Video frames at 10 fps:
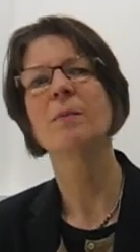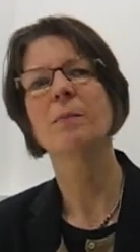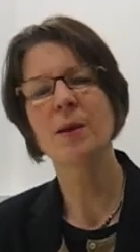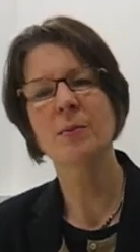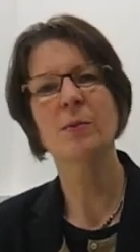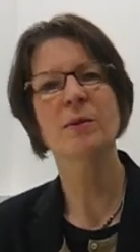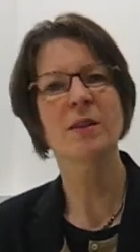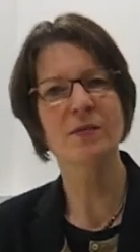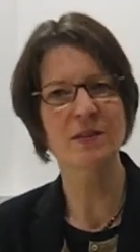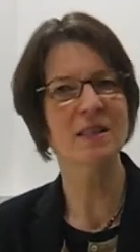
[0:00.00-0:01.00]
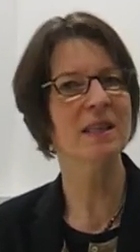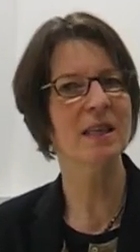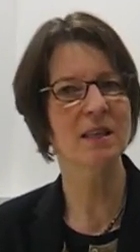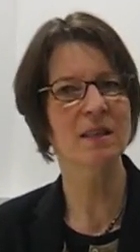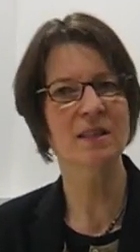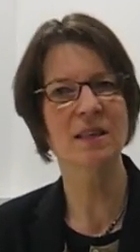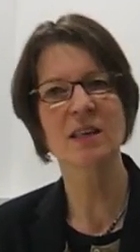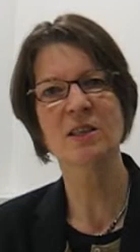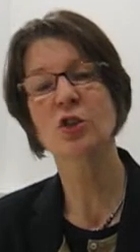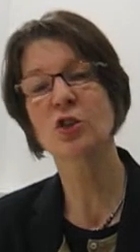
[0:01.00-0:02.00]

people with different skills that as a